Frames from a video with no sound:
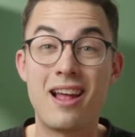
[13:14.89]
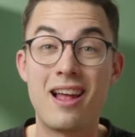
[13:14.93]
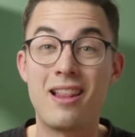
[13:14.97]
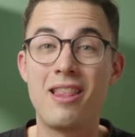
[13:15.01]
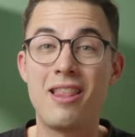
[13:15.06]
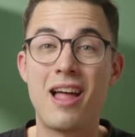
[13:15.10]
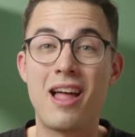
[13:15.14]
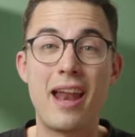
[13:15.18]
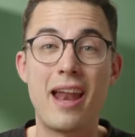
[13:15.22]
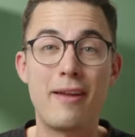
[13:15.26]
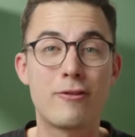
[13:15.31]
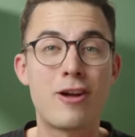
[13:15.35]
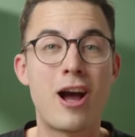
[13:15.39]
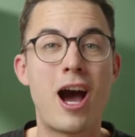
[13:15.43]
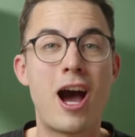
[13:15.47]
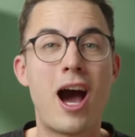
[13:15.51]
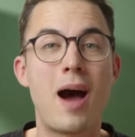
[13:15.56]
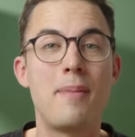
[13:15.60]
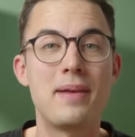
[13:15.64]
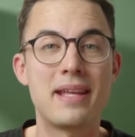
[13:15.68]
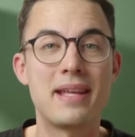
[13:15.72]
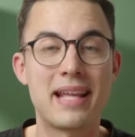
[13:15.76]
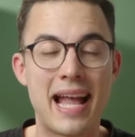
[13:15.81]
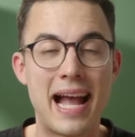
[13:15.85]
a lot of
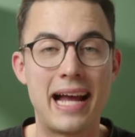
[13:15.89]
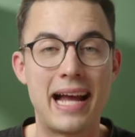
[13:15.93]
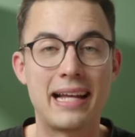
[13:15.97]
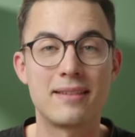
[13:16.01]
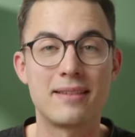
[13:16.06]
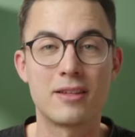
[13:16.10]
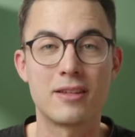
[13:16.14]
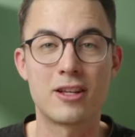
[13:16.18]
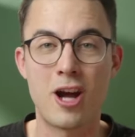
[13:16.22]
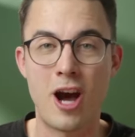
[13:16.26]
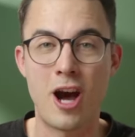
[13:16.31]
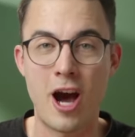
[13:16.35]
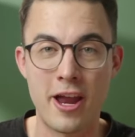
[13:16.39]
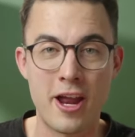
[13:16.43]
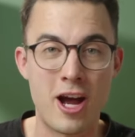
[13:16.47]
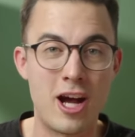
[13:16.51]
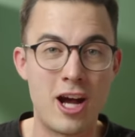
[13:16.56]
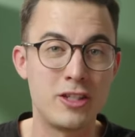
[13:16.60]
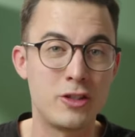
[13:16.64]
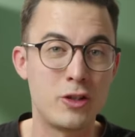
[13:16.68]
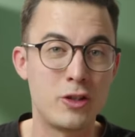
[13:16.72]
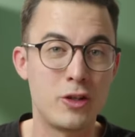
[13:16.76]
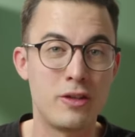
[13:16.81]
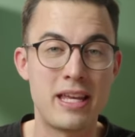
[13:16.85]
copycats caught
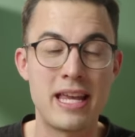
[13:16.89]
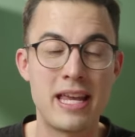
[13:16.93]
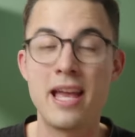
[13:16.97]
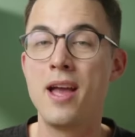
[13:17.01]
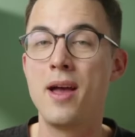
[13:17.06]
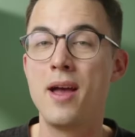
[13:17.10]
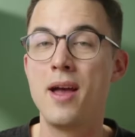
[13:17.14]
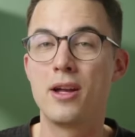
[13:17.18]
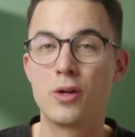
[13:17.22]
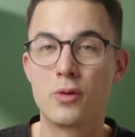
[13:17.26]
on to the